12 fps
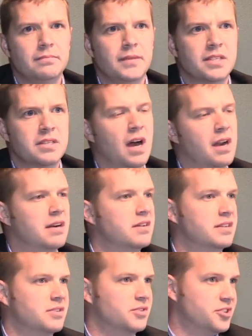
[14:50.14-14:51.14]
It's not under
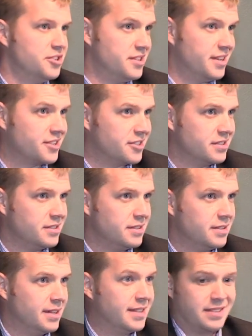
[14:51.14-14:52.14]
its own jurisdiction.
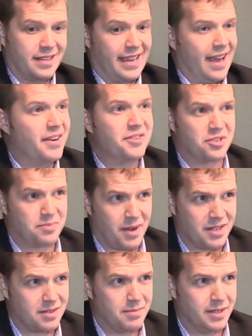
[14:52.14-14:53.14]
It's the county's
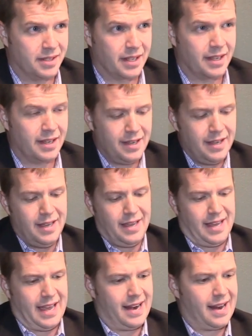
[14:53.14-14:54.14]
responsibility.
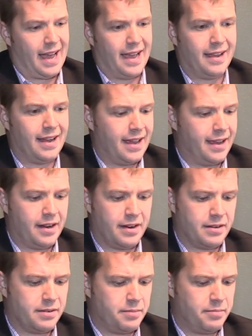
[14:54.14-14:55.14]
And I
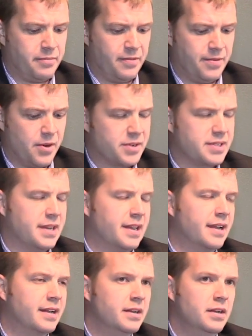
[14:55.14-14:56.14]
hear folks
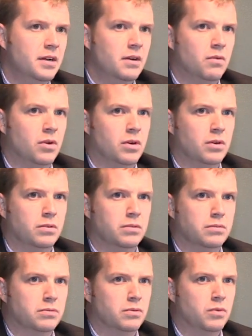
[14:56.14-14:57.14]
saying, well,
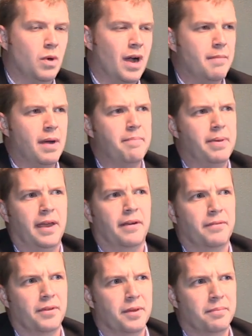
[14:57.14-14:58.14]
why am I paying
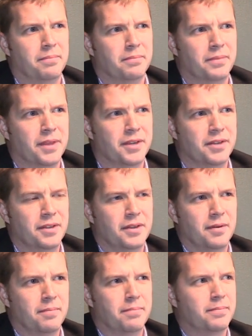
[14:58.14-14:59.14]
for the
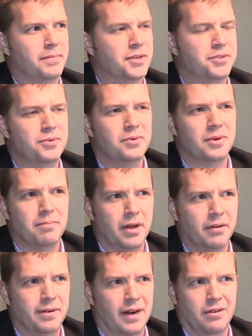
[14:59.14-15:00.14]
sewer in
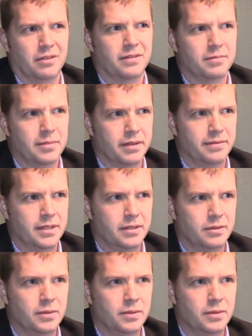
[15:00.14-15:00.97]
Belfair? I don't live in Belfair.